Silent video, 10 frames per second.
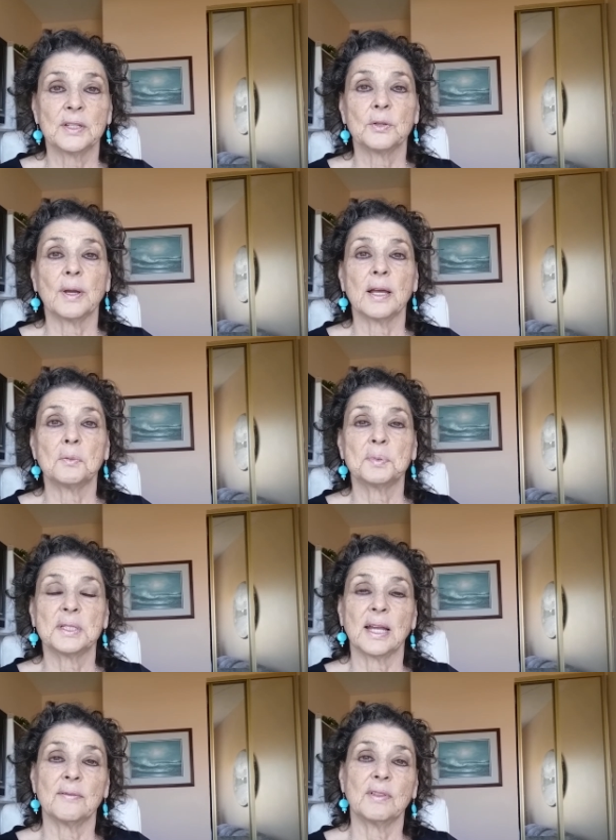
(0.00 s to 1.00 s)
to help
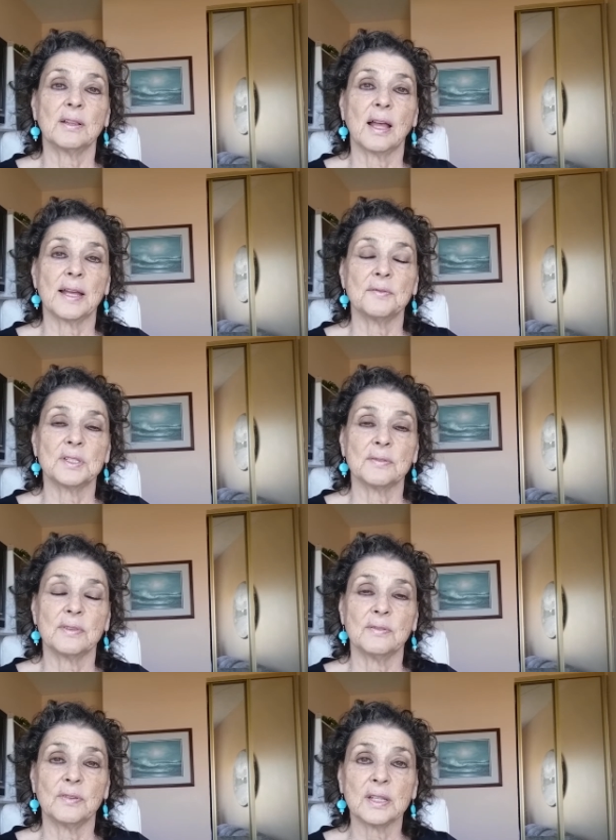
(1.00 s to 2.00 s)
save the lives
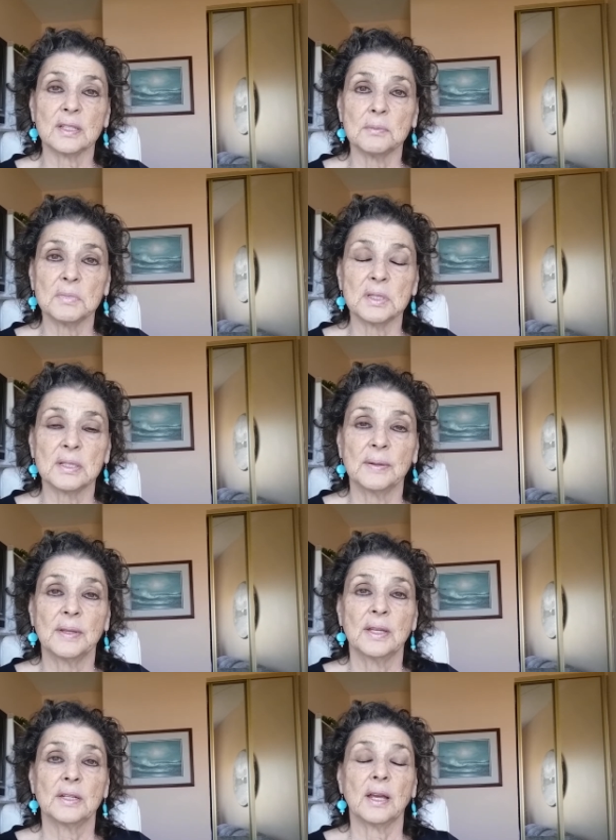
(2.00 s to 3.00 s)
of the victims,
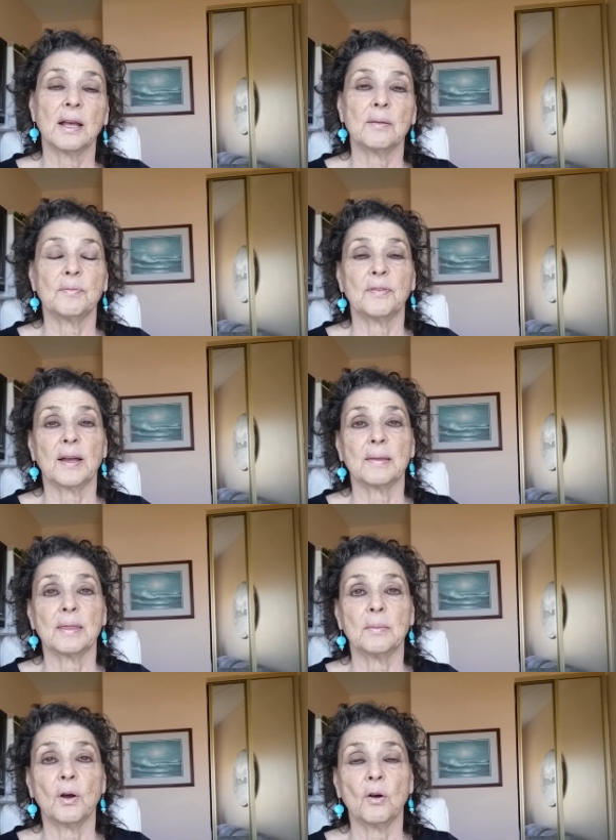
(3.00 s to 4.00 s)
to help find
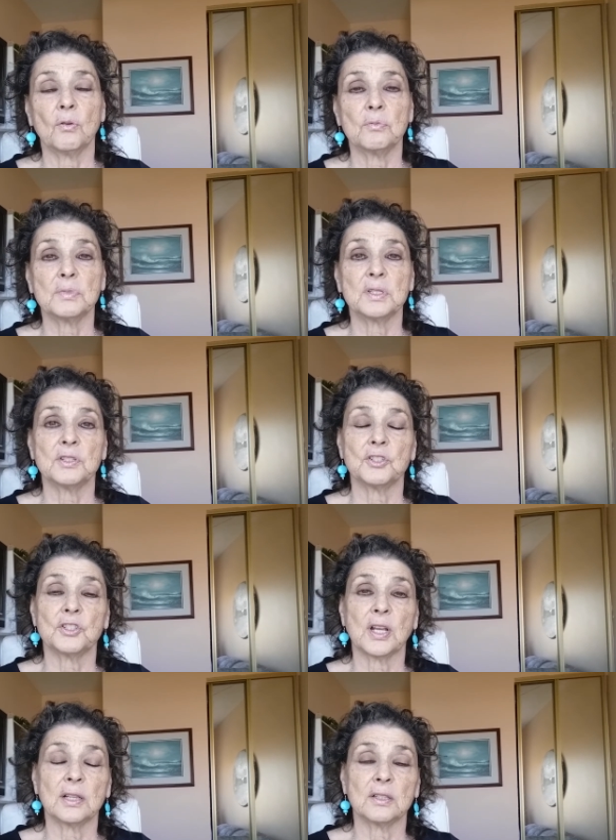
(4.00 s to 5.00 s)
them homes and
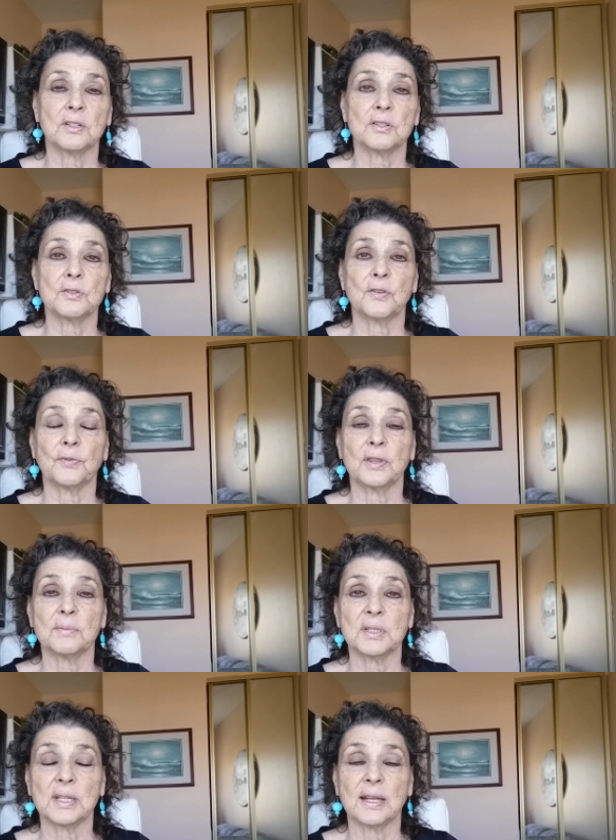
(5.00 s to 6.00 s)
shelters for
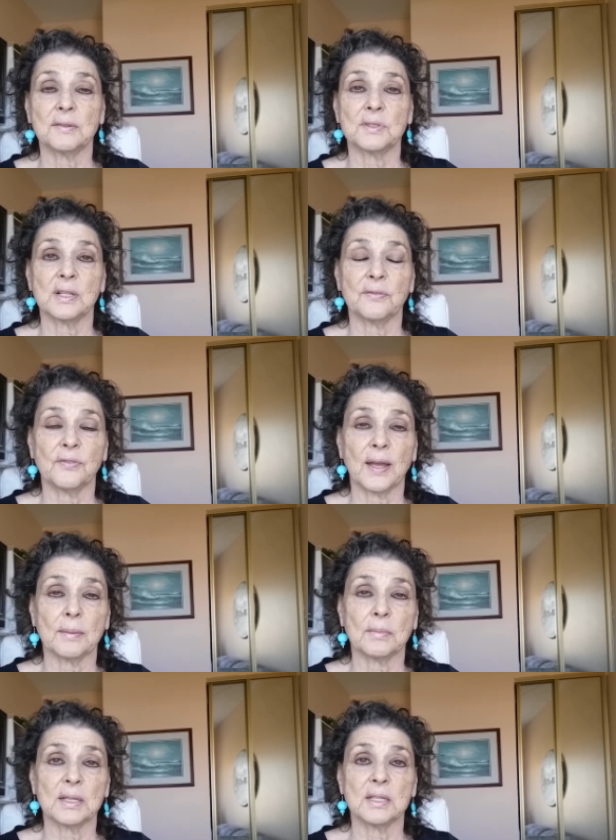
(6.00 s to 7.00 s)
themselves, their
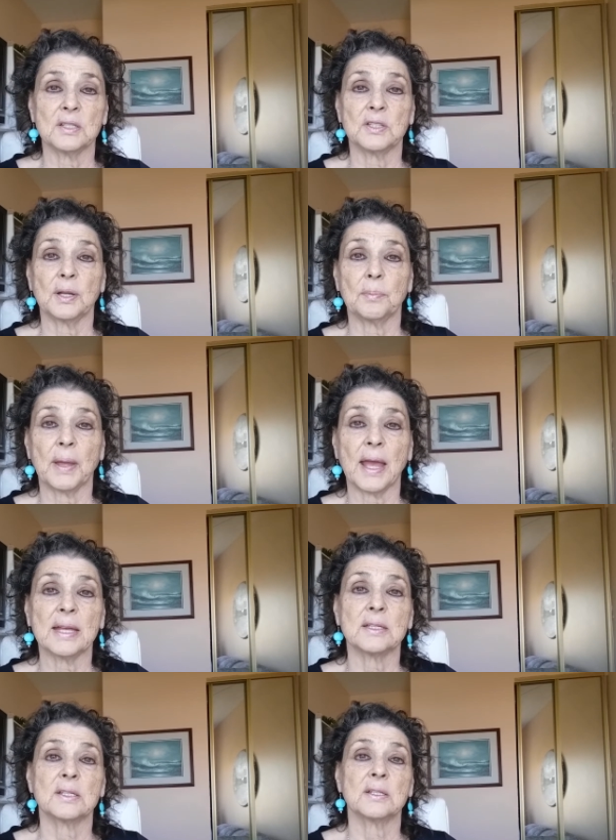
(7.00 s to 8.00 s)
families, their
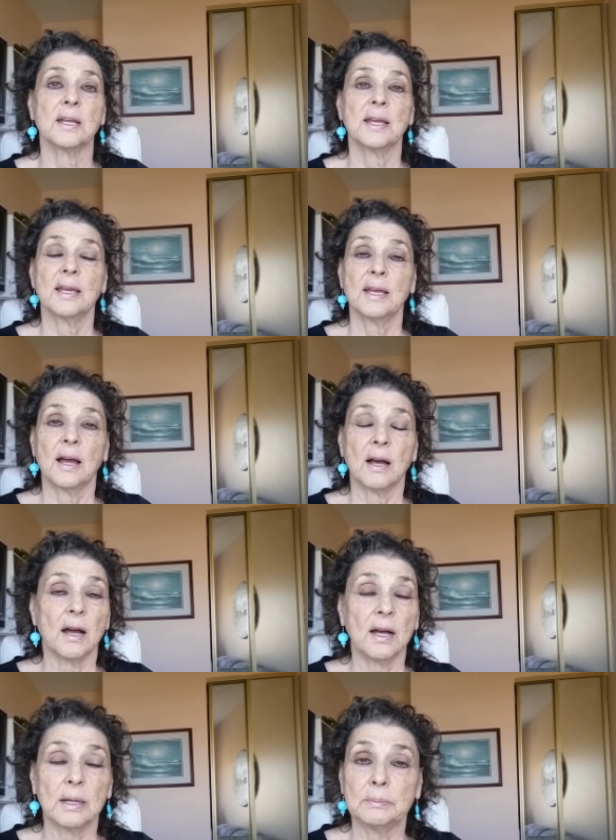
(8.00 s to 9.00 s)
pets.
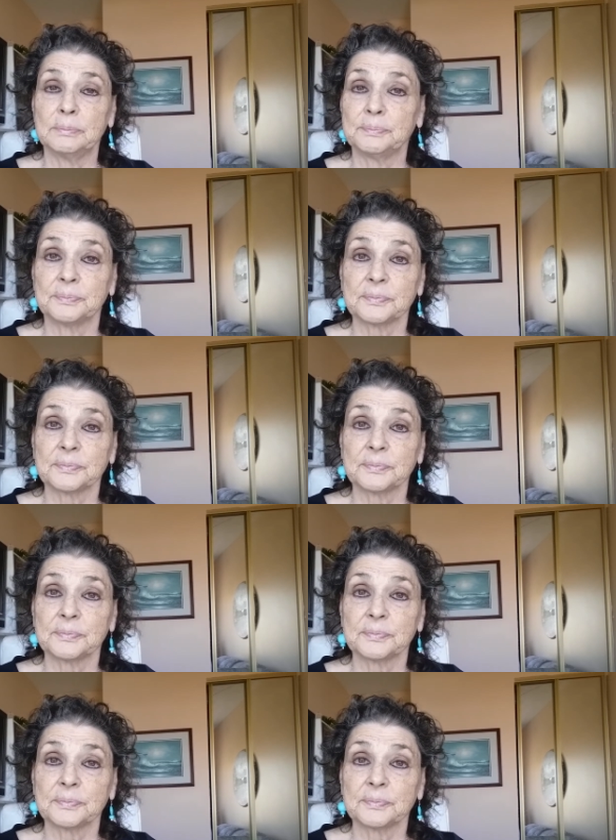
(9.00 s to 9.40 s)
Um,